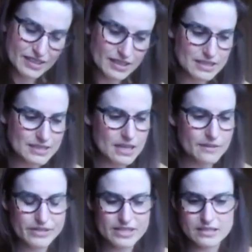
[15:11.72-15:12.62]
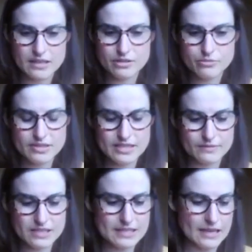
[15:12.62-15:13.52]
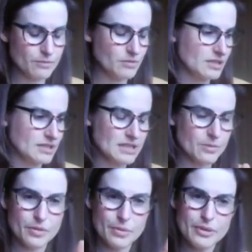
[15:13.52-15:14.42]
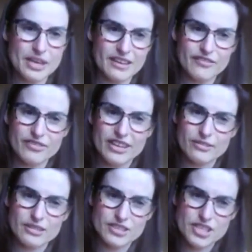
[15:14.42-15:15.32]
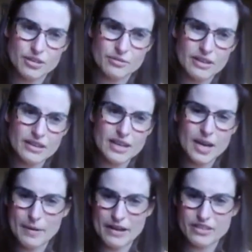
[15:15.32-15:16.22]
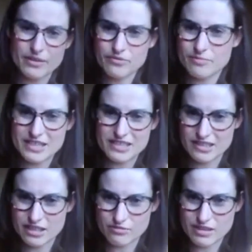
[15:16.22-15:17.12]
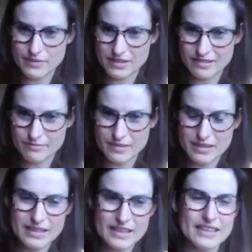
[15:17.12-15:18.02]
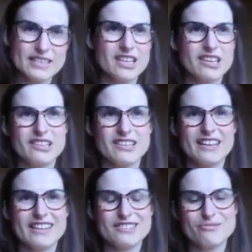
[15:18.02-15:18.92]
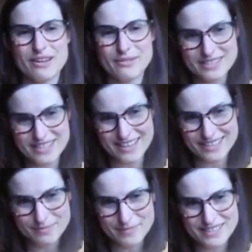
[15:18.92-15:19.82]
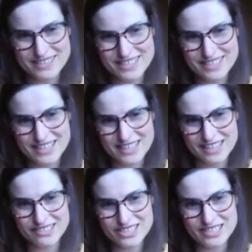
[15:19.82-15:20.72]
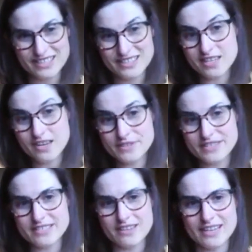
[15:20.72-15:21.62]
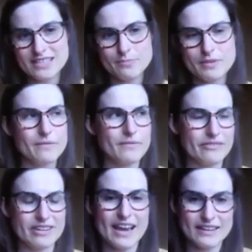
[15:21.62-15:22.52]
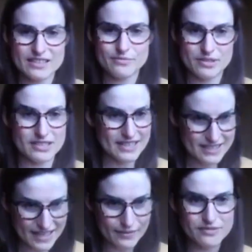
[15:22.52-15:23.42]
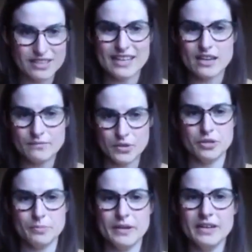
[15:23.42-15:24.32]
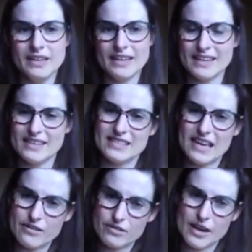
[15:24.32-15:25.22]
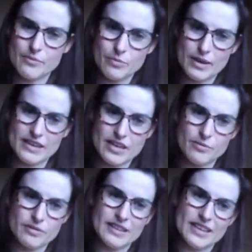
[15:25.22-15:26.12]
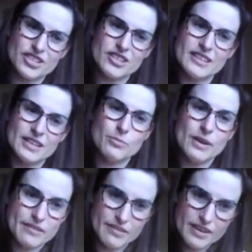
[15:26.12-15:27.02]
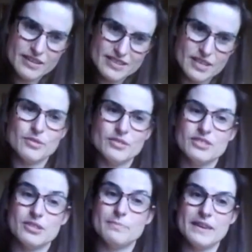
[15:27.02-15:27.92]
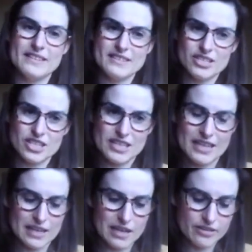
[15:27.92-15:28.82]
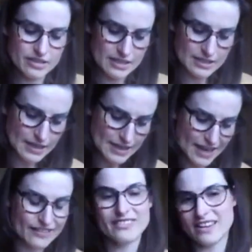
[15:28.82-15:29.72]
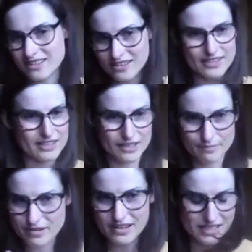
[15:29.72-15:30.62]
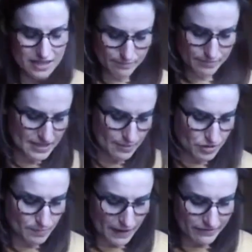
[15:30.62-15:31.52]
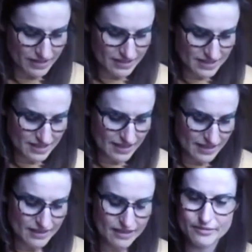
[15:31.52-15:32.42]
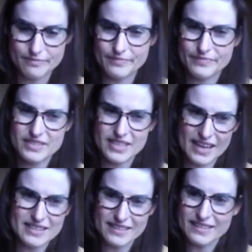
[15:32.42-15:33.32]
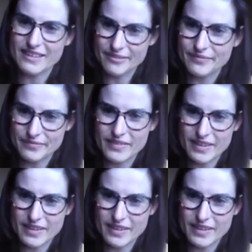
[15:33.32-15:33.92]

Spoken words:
I think in service design, you always have to say, what does someone think, feel and do about the information that you're giving them? And so that's why I would say, to me, digital inclusion in service design has to be a very active word. It is definitely a verb. It is, how can we go on that journey with someone to be digitally included, and then look at the practical and perceptual barriers for getting there.